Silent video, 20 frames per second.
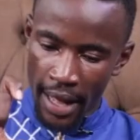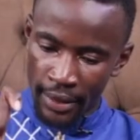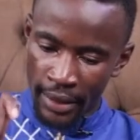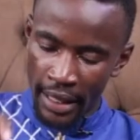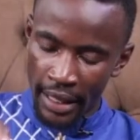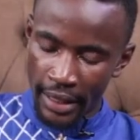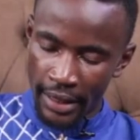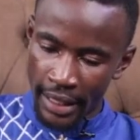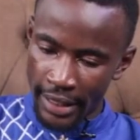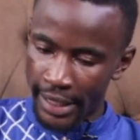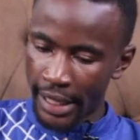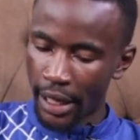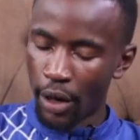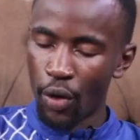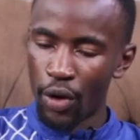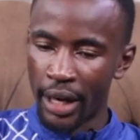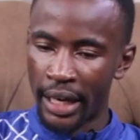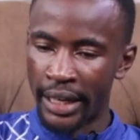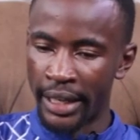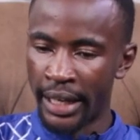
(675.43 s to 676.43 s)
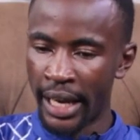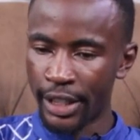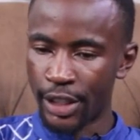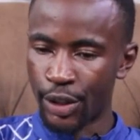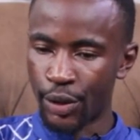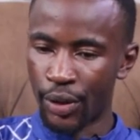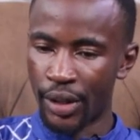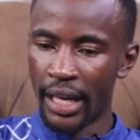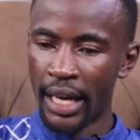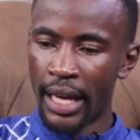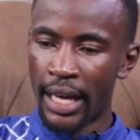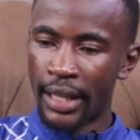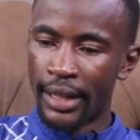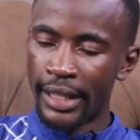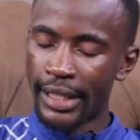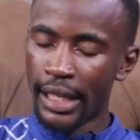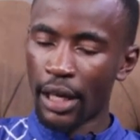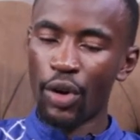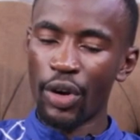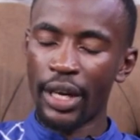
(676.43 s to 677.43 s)
the, the second creation,
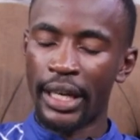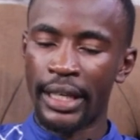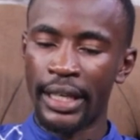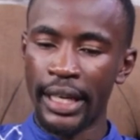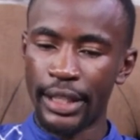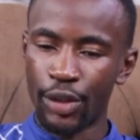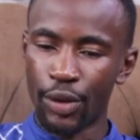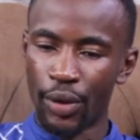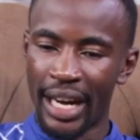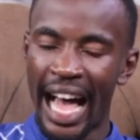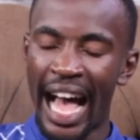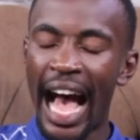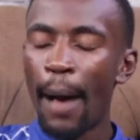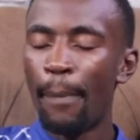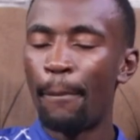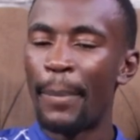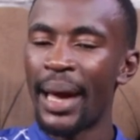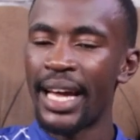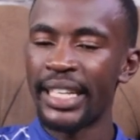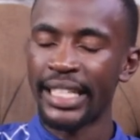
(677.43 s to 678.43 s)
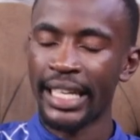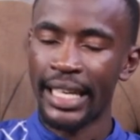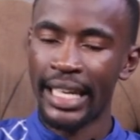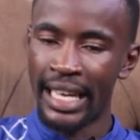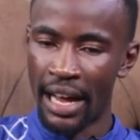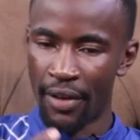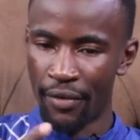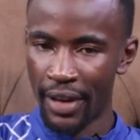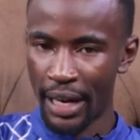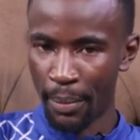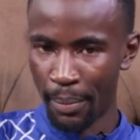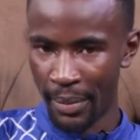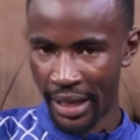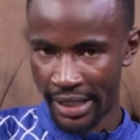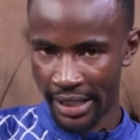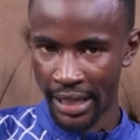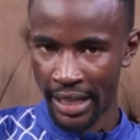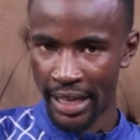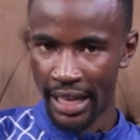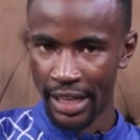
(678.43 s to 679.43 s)
the second creation happened in a very
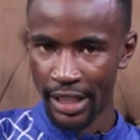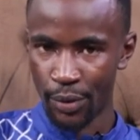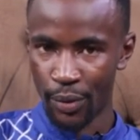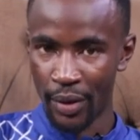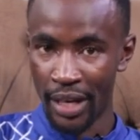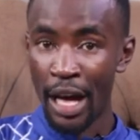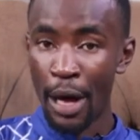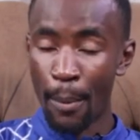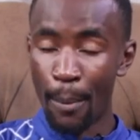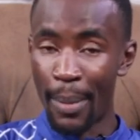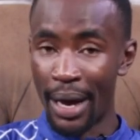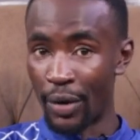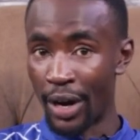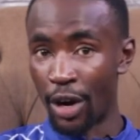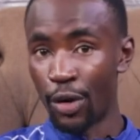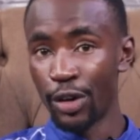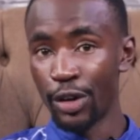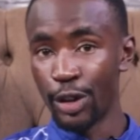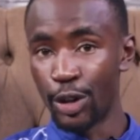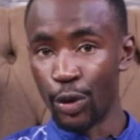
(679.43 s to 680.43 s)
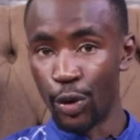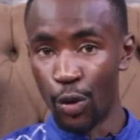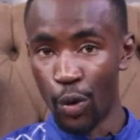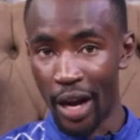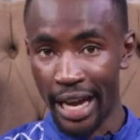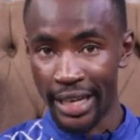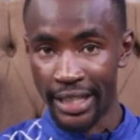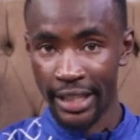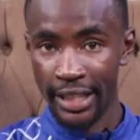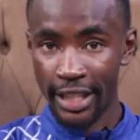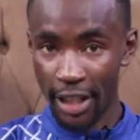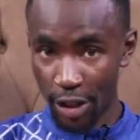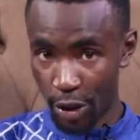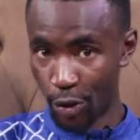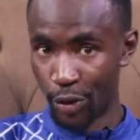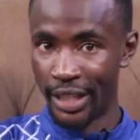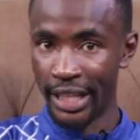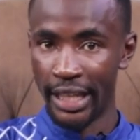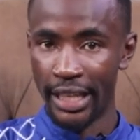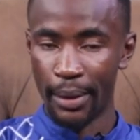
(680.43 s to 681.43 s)
mysterious way, but we're going to look at it
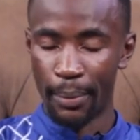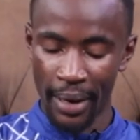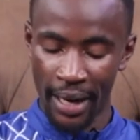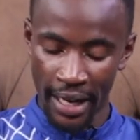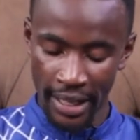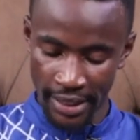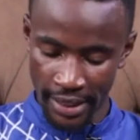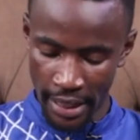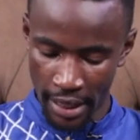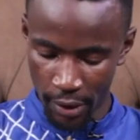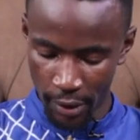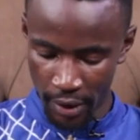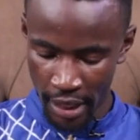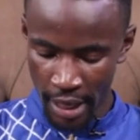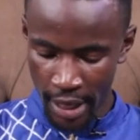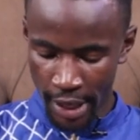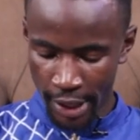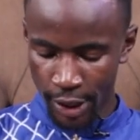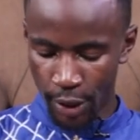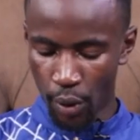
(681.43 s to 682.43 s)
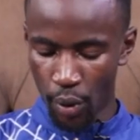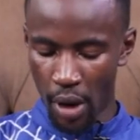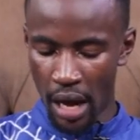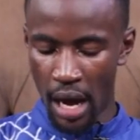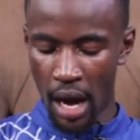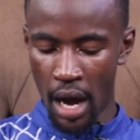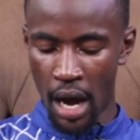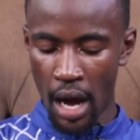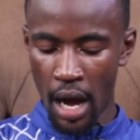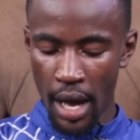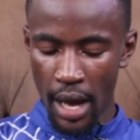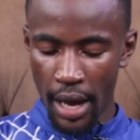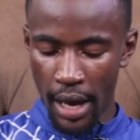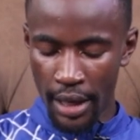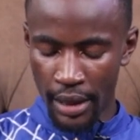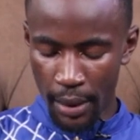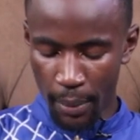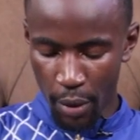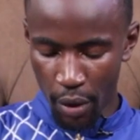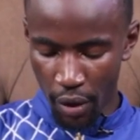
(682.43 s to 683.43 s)
today. Praise the Lord. So, uh,
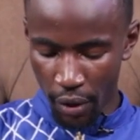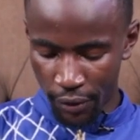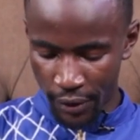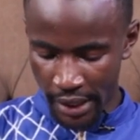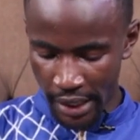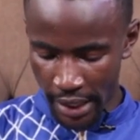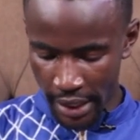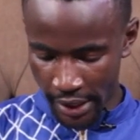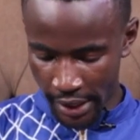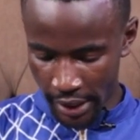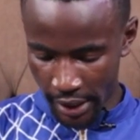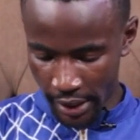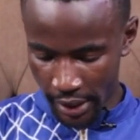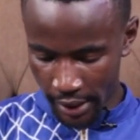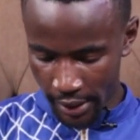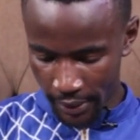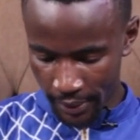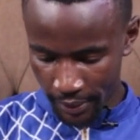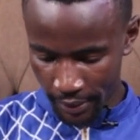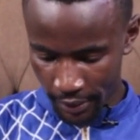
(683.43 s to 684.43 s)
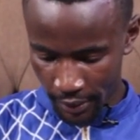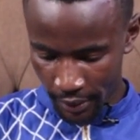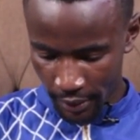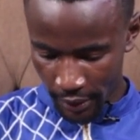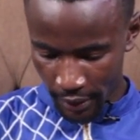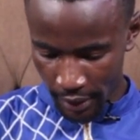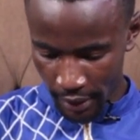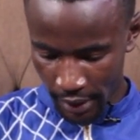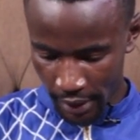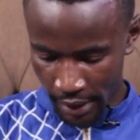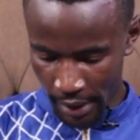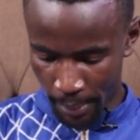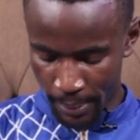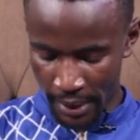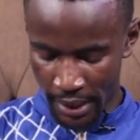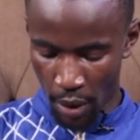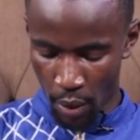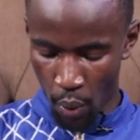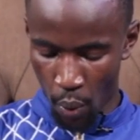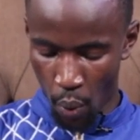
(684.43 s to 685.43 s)
in the book of Genesis,
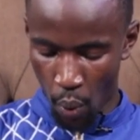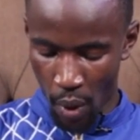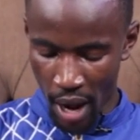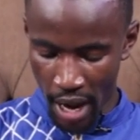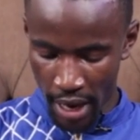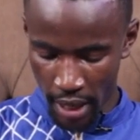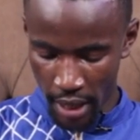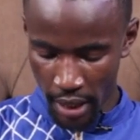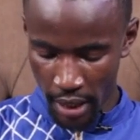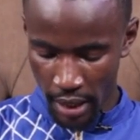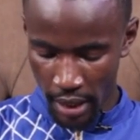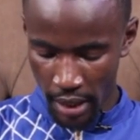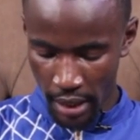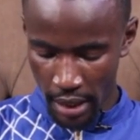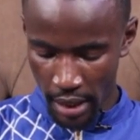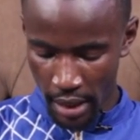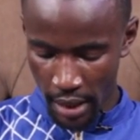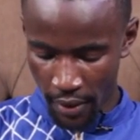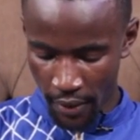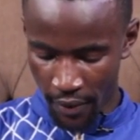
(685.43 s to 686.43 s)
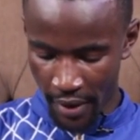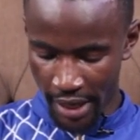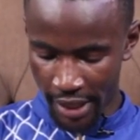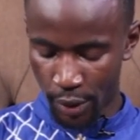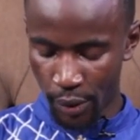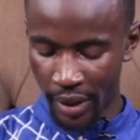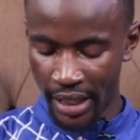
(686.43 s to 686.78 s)
chapter 1, verse